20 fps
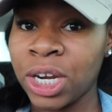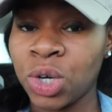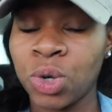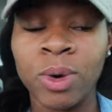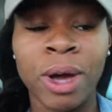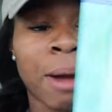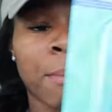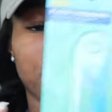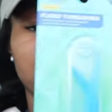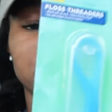
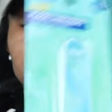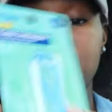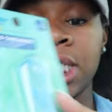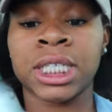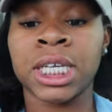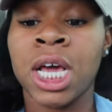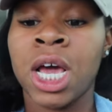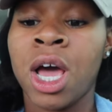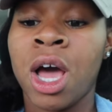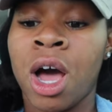do have
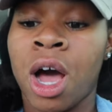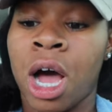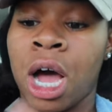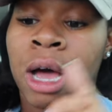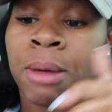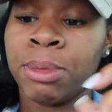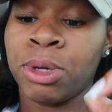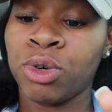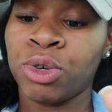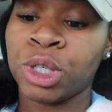braces.
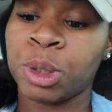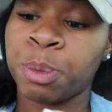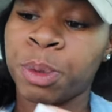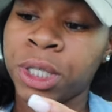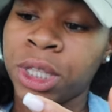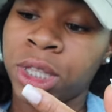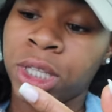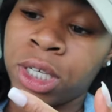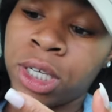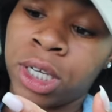Um, you just
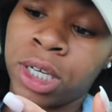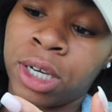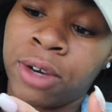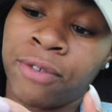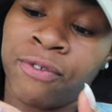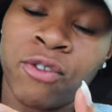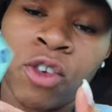put the